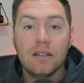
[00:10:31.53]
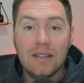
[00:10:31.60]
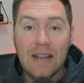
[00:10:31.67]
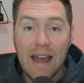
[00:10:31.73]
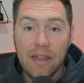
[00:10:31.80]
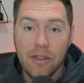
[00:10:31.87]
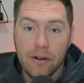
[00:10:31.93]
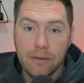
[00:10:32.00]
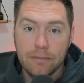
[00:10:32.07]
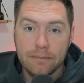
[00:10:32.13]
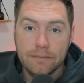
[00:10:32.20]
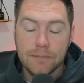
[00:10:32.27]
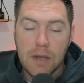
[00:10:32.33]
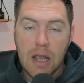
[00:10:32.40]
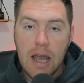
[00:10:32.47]
Tether.
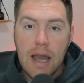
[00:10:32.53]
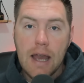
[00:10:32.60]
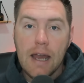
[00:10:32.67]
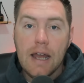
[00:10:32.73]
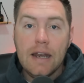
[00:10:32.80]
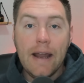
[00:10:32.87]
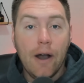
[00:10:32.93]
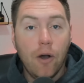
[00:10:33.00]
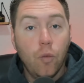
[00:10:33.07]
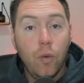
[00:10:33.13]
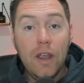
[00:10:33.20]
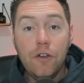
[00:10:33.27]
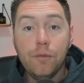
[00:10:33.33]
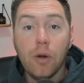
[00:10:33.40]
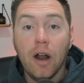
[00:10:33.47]
Now,
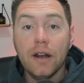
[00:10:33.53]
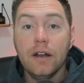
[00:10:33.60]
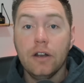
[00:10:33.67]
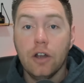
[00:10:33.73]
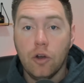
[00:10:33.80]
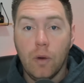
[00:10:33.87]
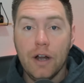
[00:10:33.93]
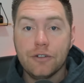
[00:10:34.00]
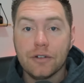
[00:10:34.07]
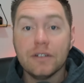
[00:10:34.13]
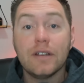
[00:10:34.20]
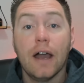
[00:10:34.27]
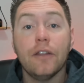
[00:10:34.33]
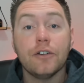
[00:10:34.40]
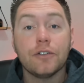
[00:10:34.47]
we've brought into
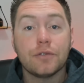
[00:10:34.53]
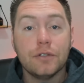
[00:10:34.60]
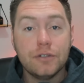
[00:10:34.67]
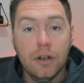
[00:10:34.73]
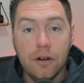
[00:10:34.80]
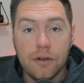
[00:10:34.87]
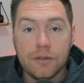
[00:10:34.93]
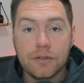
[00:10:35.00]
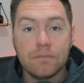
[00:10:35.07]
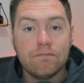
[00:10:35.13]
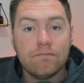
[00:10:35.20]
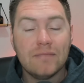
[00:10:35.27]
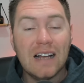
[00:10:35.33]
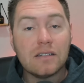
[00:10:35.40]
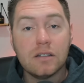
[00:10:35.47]
question Tether's reserves.
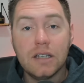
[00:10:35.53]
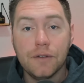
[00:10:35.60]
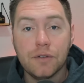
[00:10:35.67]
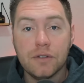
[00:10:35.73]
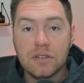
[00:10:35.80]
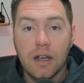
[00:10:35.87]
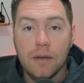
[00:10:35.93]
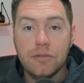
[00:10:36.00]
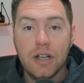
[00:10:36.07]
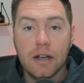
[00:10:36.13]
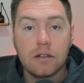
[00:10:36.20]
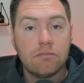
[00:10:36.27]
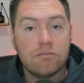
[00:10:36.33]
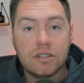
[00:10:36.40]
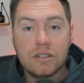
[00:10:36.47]
That's a different
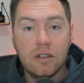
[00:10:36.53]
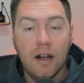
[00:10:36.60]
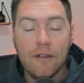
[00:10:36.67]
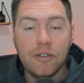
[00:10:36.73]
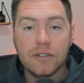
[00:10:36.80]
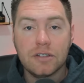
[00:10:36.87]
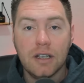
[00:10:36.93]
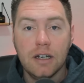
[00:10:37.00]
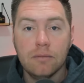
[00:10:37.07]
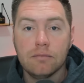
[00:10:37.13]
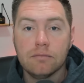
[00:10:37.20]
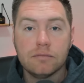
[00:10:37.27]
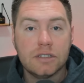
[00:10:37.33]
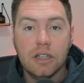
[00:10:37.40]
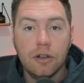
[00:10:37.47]
subject. Still haven't seen
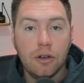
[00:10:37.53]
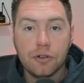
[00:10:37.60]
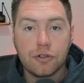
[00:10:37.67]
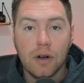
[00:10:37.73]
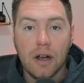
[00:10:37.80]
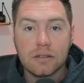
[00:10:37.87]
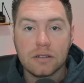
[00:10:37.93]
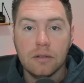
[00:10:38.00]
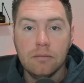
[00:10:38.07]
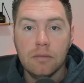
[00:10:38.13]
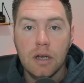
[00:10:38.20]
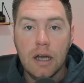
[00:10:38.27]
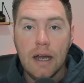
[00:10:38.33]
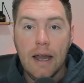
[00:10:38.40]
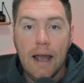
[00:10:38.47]
them. Still don't trust them.
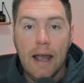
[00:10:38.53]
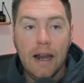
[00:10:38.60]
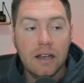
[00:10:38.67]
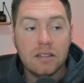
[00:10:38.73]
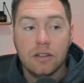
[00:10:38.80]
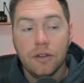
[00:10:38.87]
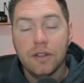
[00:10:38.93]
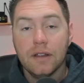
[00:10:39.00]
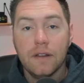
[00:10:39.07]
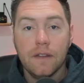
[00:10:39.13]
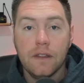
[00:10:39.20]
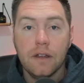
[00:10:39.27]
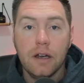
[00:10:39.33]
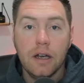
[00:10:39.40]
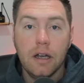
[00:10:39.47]
And I still think
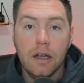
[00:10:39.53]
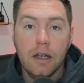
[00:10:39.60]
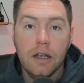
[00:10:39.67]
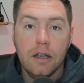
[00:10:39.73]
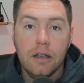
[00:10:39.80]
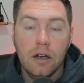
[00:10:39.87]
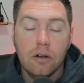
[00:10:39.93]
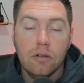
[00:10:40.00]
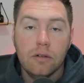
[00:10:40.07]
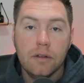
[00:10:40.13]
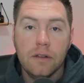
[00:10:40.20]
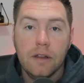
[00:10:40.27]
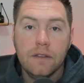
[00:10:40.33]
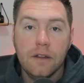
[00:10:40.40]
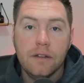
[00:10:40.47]
that
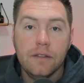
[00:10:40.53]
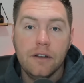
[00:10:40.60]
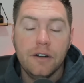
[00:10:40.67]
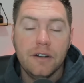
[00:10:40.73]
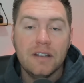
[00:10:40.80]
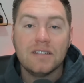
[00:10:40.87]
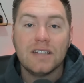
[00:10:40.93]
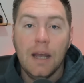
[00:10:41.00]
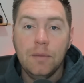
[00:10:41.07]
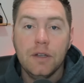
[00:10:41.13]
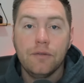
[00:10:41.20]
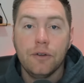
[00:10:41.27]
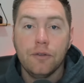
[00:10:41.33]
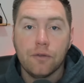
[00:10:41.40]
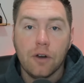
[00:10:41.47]
they're a
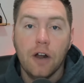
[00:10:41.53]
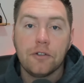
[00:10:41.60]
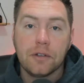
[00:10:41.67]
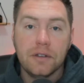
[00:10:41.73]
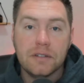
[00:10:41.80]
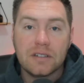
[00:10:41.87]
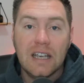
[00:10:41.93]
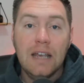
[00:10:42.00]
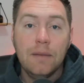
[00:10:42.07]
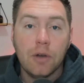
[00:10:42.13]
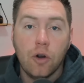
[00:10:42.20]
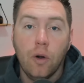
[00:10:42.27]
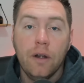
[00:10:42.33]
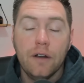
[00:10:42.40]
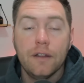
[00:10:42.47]
deceptive and fraudulent scheme,
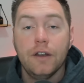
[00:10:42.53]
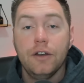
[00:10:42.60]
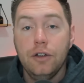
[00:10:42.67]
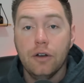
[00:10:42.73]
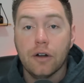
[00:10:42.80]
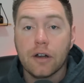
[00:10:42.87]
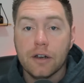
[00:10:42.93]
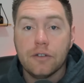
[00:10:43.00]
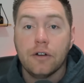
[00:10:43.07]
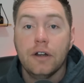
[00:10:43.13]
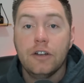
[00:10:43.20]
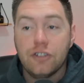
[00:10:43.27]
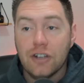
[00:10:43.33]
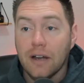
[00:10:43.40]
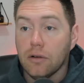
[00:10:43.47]
according to the New York
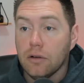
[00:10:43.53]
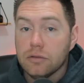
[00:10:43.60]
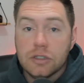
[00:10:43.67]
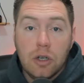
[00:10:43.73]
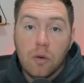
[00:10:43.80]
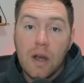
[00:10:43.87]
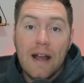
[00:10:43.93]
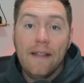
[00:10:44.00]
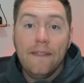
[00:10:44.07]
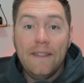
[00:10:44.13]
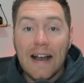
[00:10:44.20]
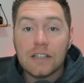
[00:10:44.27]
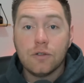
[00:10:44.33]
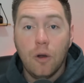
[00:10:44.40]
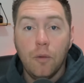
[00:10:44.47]
Attorney General. So
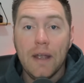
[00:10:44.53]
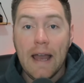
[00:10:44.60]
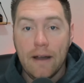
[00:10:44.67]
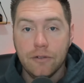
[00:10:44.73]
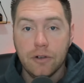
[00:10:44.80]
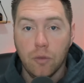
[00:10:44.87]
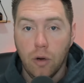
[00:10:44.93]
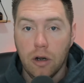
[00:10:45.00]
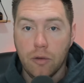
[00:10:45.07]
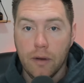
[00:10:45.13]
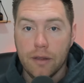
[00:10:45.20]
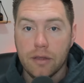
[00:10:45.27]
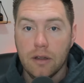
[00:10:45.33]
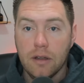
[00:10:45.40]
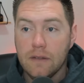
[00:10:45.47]
that's what we have to work
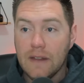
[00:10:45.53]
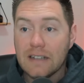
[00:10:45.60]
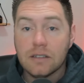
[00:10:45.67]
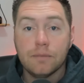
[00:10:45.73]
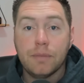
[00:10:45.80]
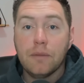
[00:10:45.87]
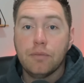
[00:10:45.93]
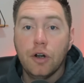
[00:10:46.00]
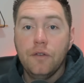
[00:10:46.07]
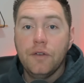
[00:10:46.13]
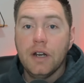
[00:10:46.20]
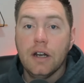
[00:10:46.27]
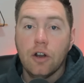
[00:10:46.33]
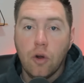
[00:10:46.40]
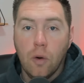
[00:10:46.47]
with. That's been
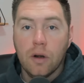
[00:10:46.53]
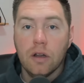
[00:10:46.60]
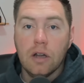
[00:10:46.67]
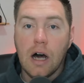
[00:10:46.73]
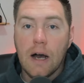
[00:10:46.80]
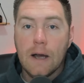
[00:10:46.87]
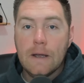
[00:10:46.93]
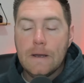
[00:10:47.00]
proven in a court of law.